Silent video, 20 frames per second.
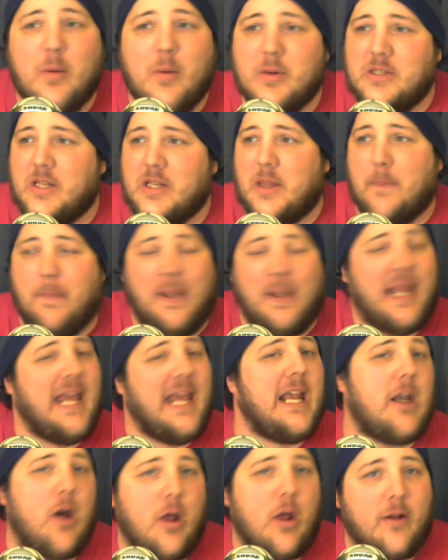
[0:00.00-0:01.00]
Was it the
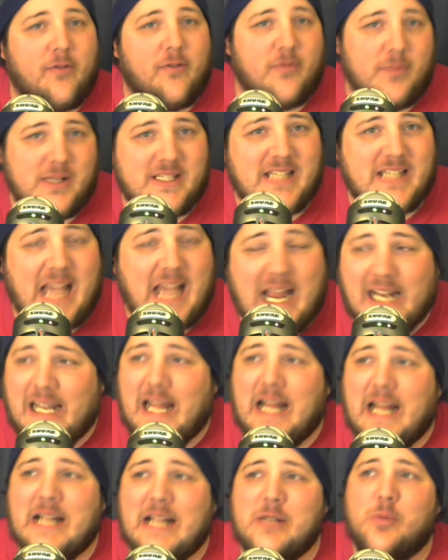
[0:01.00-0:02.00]
play calling from the
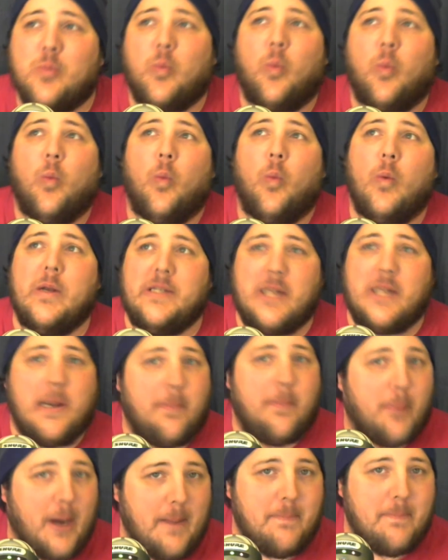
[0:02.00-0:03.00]
sidelines? Is it a
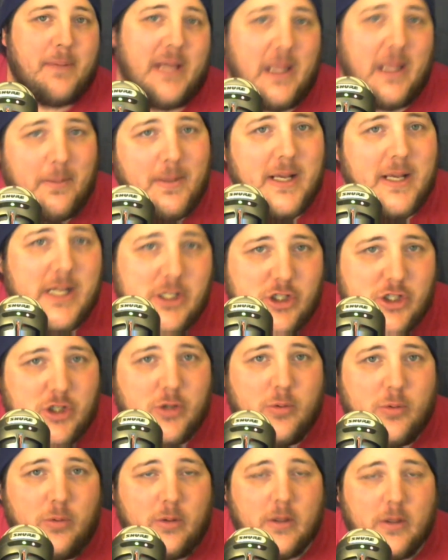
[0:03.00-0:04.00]
Brett Bielema
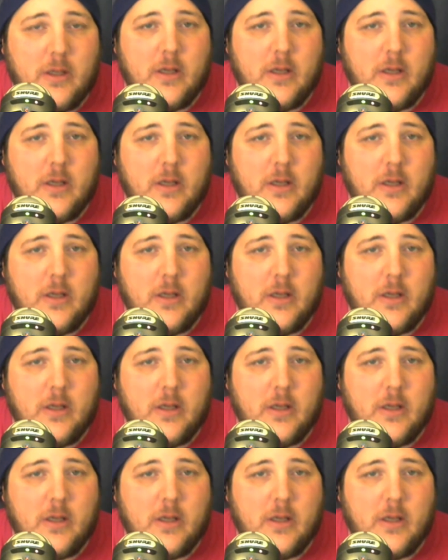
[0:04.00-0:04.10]
issue?